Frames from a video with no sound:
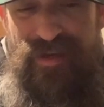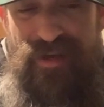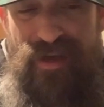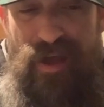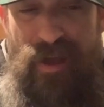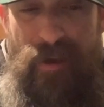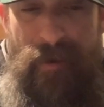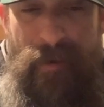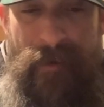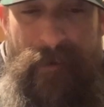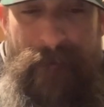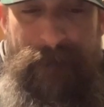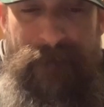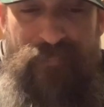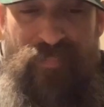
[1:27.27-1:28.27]

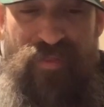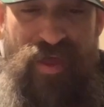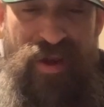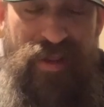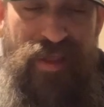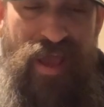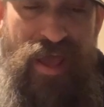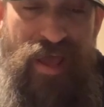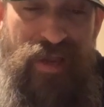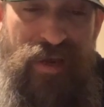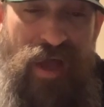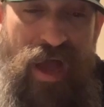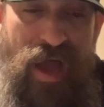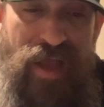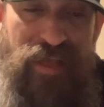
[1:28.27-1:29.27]
Um, then again,
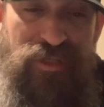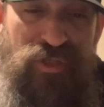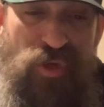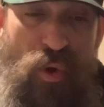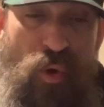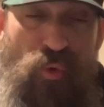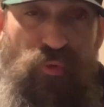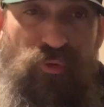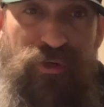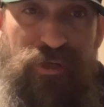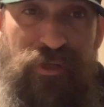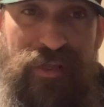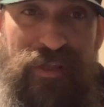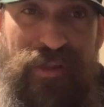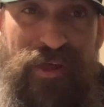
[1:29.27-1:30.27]
I don't
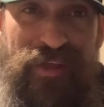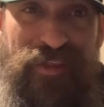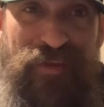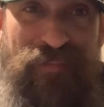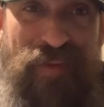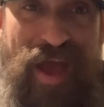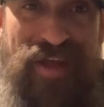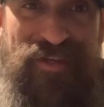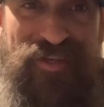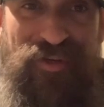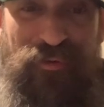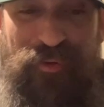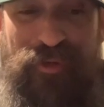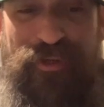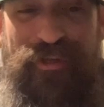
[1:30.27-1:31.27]
really like the
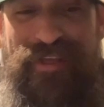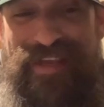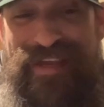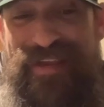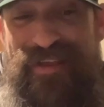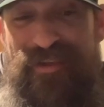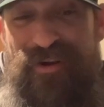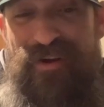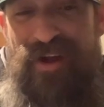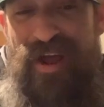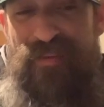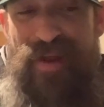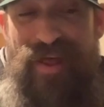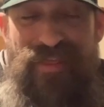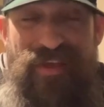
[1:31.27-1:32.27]
Magic really either.
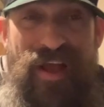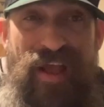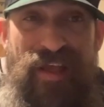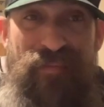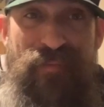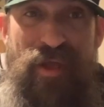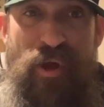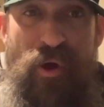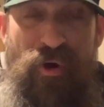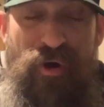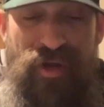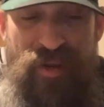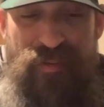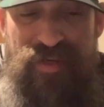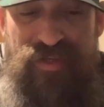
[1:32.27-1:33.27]
I mean, I think I can make
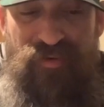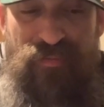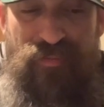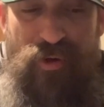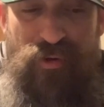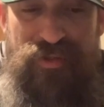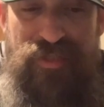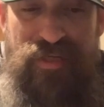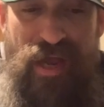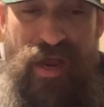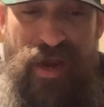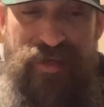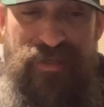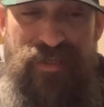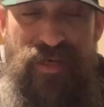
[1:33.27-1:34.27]
arguments for both
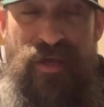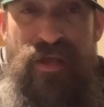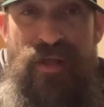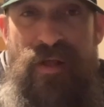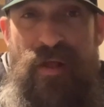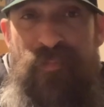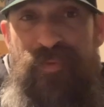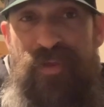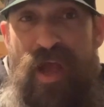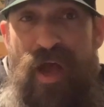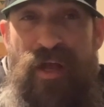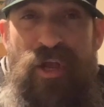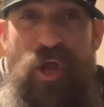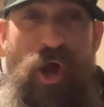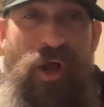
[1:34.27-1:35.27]
sides.
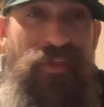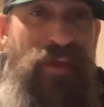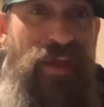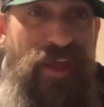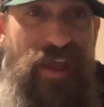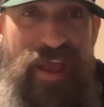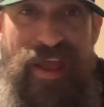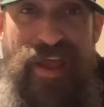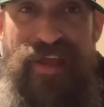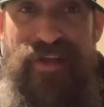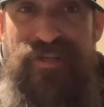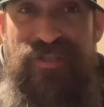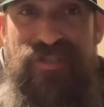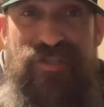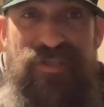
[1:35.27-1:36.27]
A gun to
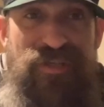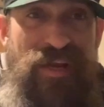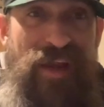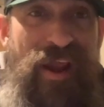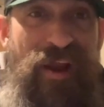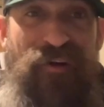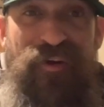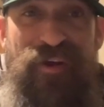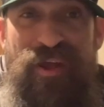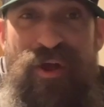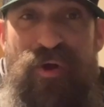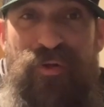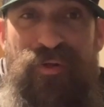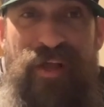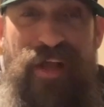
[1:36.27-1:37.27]
head
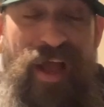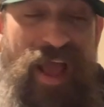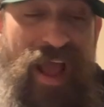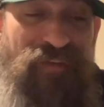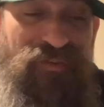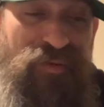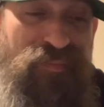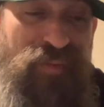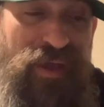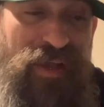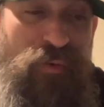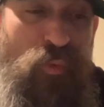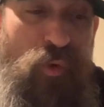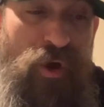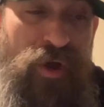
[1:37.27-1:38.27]
scenario, like I have to
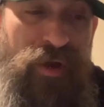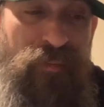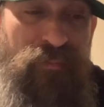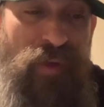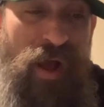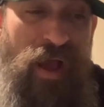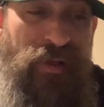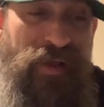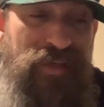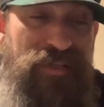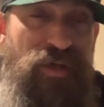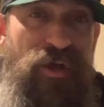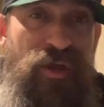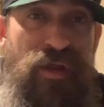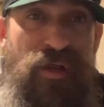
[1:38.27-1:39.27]
pick one. I'm, I
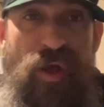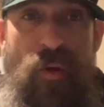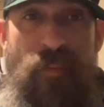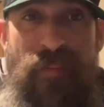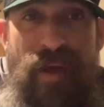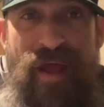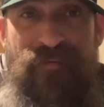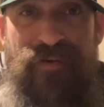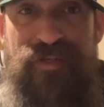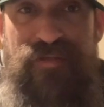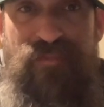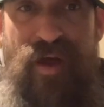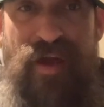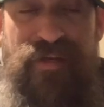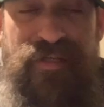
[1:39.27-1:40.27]
guess I'm going to go Mavericks
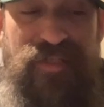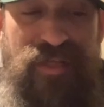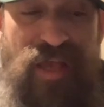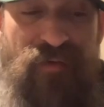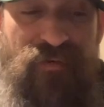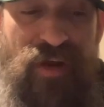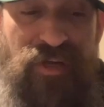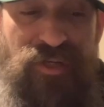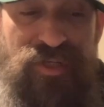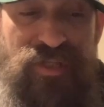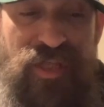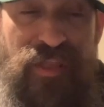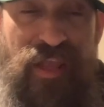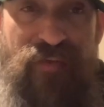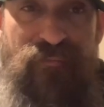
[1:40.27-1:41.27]
minus seven. I just
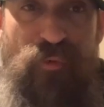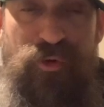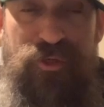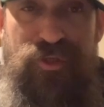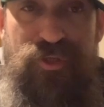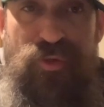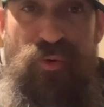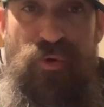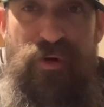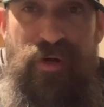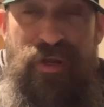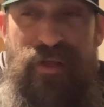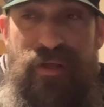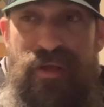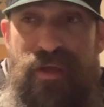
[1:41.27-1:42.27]
think they have more
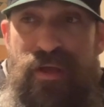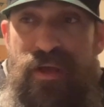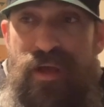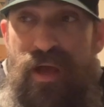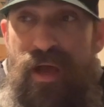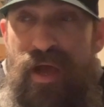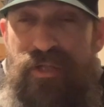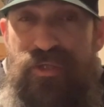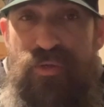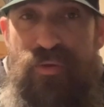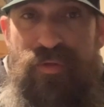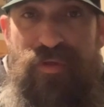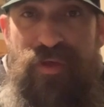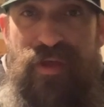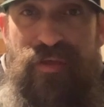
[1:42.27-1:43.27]
scoring. Uh, I
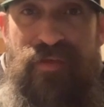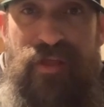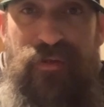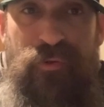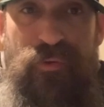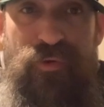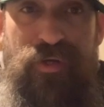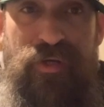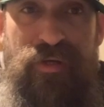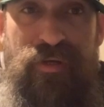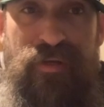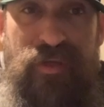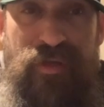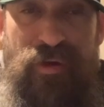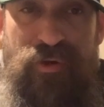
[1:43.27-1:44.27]
do think that
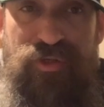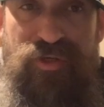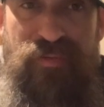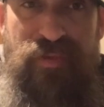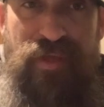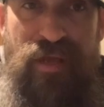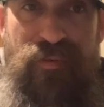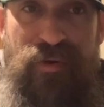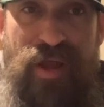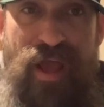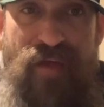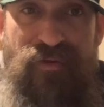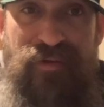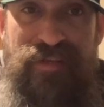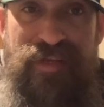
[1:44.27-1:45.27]
Luka, you know, should be able to
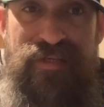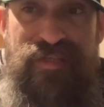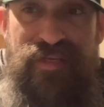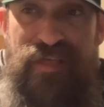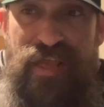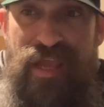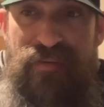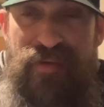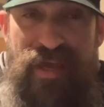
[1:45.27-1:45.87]
have a decent game.